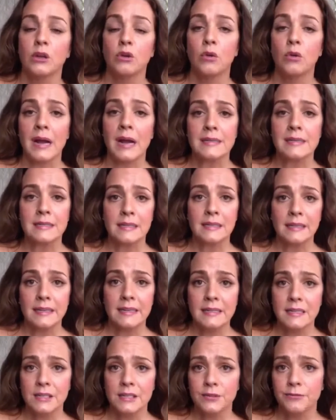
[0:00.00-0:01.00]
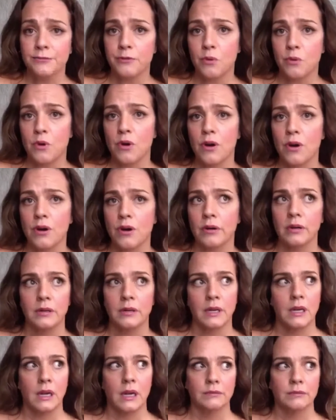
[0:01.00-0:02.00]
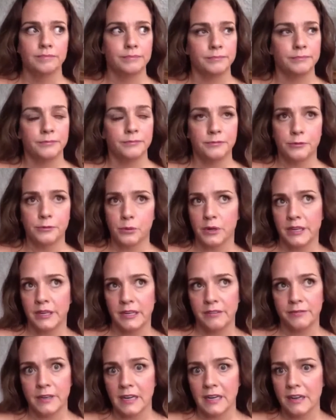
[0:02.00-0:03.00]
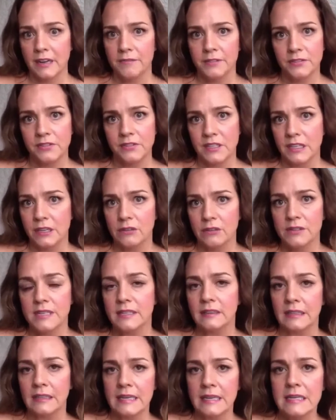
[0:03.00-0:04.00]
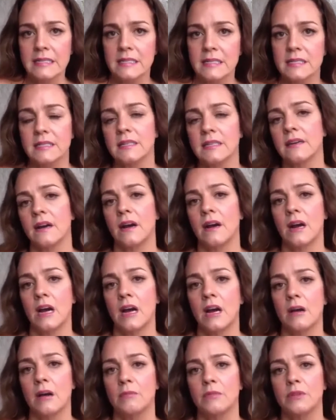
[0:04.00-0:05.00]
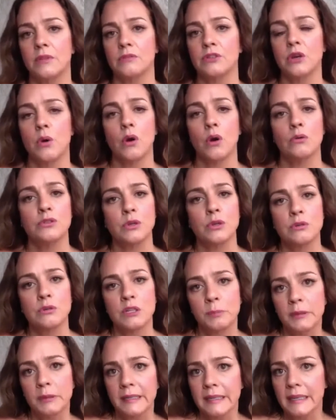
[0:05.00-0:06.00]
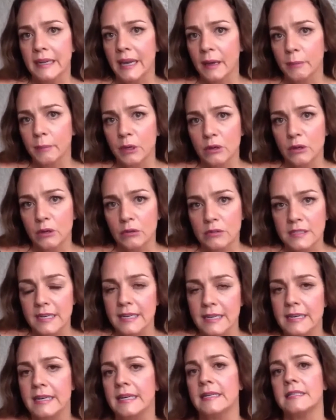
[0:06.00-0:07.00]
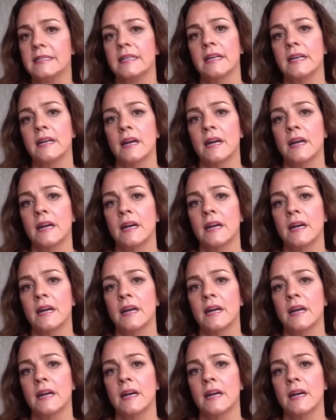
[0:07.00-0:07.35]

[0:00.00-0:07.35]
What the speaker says: GRAS list for 45, 50 years at least. There's no ozone depleting chemicals in it.